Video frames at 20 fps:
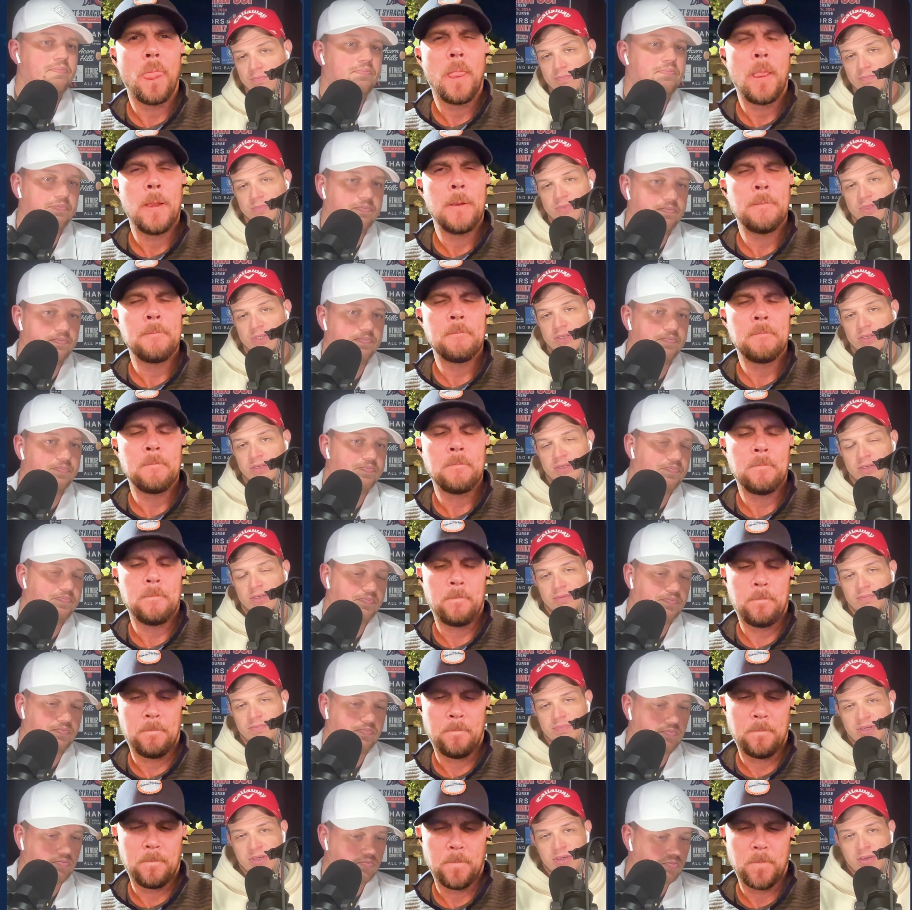Speaker 1: Keegan
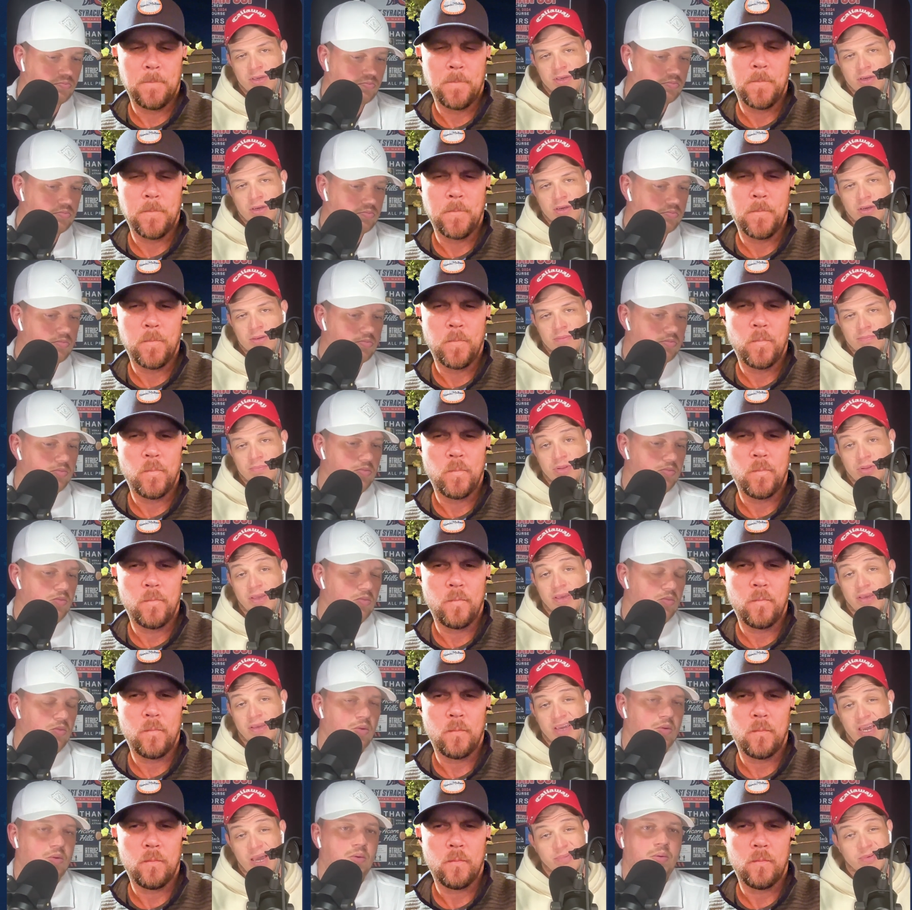being a uh, playing
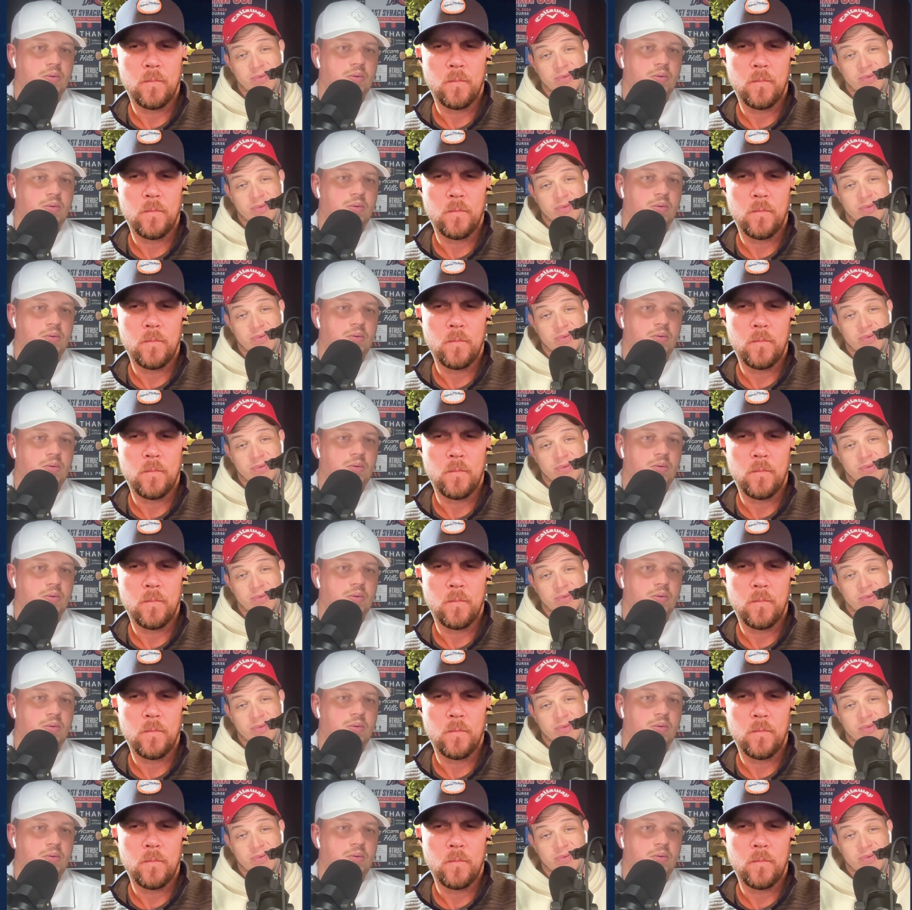captain